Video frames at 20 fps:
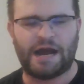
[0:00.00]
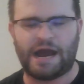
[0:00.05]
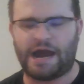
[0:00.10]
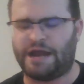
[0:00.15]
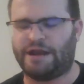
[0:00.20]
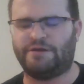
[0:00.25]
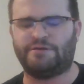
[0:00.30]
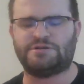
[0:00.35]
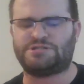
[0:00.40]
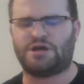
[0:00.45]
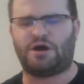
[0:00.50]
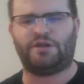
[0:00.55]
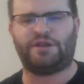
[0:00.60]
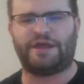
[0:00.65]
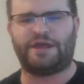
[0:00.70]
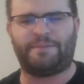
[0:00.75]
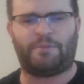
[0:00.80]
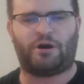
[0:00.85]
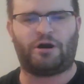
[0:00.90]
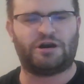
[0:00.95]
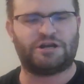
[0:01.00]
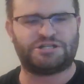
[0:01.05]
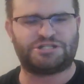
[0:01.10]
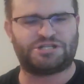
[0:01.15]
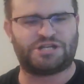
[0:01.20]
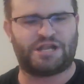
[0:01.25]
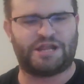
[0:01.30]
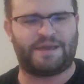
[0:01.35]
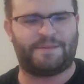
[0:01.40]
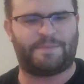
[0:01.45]
and he was only
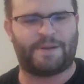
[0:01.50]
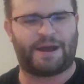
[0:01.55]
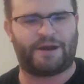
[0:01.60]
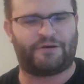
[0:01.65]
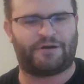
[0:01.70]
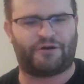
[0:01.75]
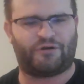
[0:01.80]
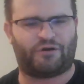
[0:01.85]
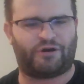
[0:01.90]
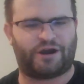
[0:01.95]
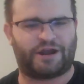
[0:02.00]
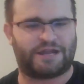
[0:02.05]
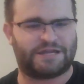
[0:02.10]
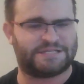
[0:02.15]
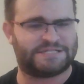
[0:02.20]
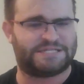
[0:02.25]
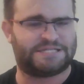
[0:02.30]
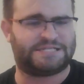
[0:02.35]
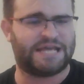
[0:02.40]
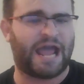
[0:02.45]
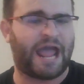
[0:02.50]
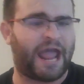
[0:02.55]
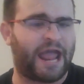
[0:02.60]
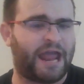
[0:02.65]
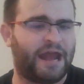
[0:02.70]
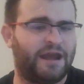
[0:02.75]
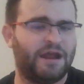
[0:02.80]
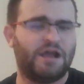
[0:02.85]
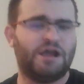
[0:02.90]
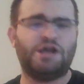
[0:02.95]
marginally better at Oregon
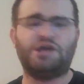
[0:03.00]
State.